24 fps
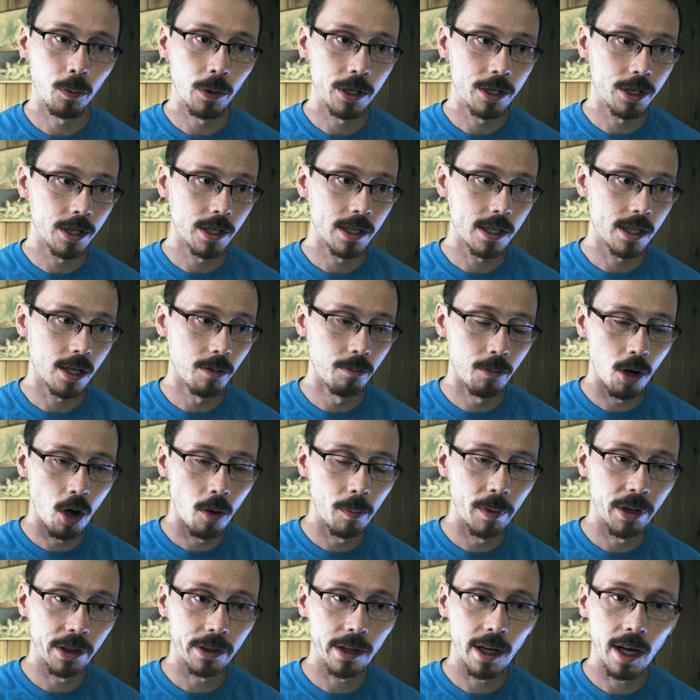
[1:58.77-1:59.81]
which is the
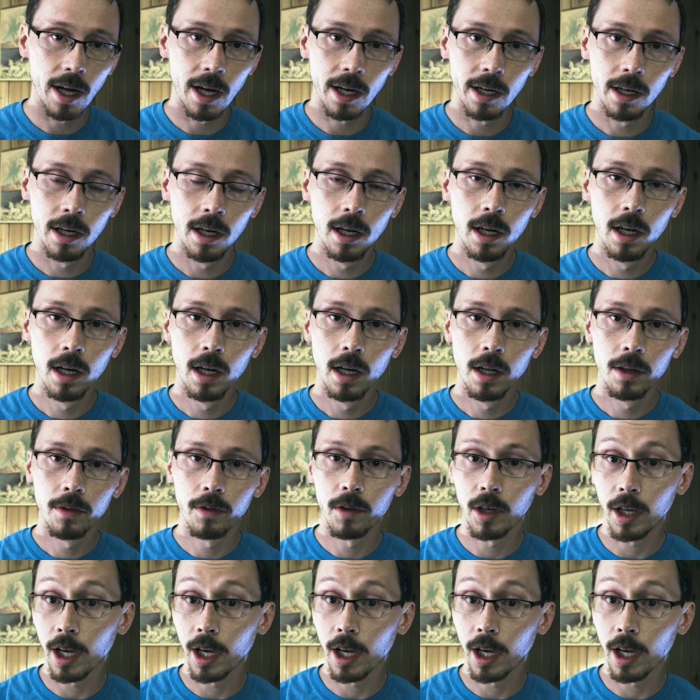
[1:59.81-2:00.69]
moment that the